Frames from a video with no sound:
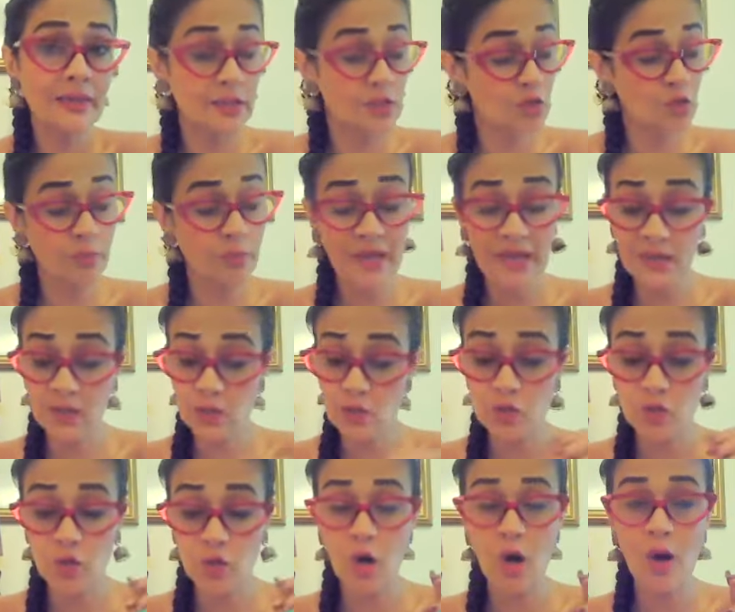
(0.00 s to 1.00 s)
and this could be at
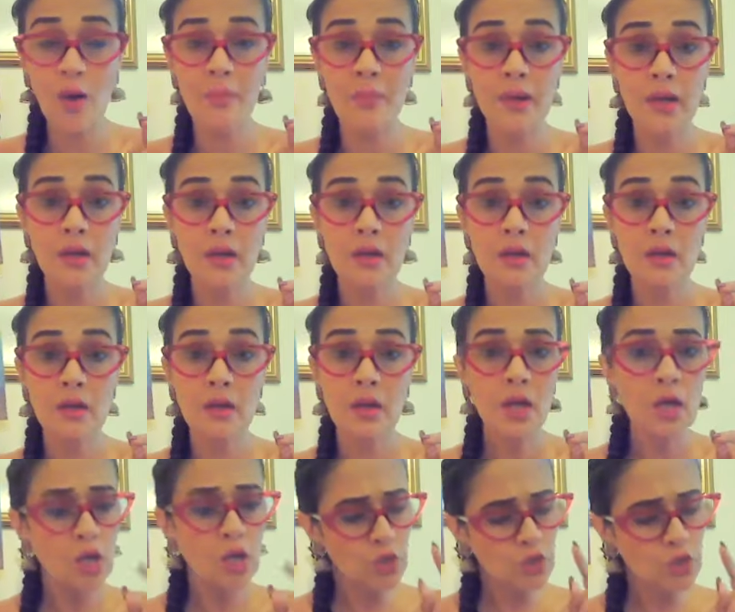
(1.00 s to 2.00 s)
your job,
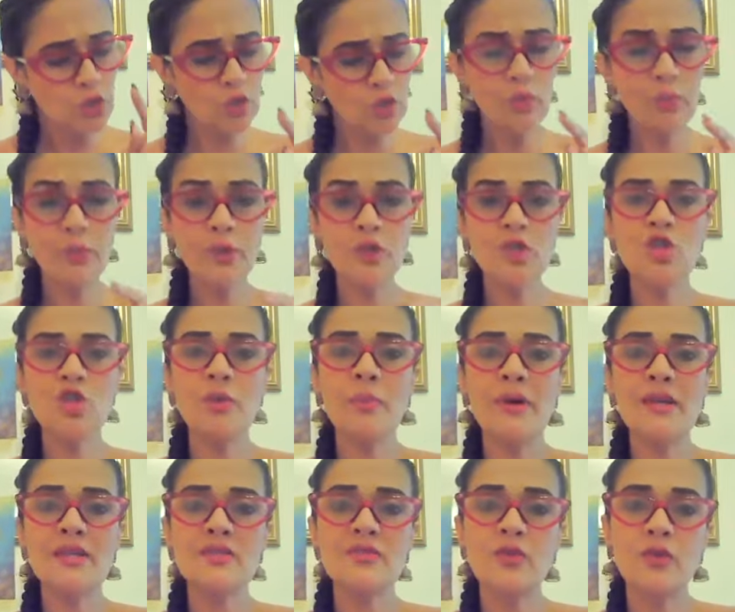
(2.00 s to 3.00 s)
you put your
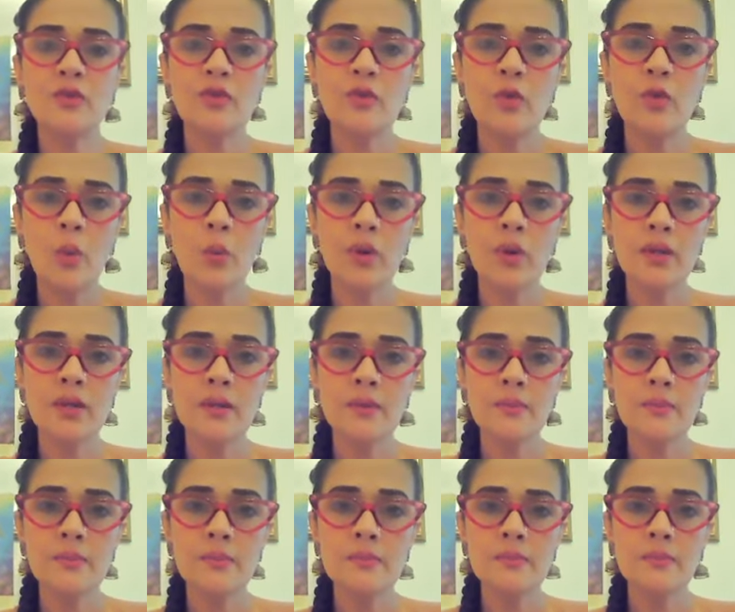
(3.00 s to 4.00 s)
best foot forward.
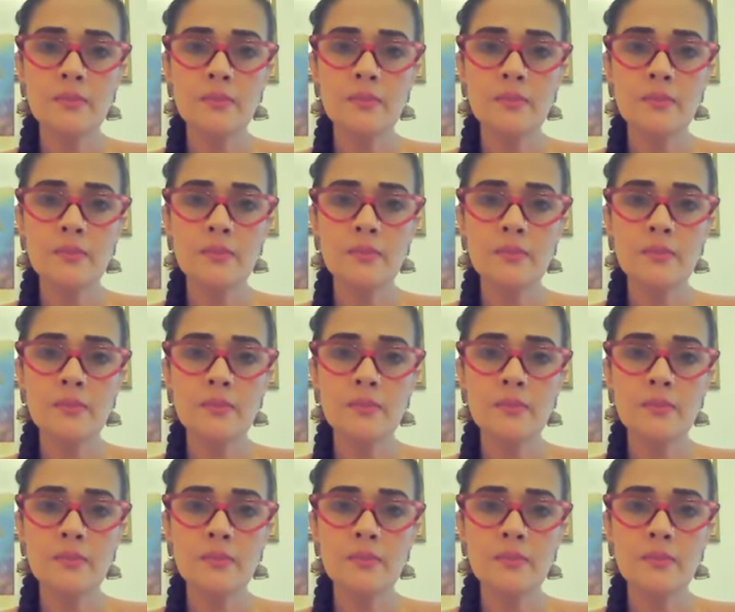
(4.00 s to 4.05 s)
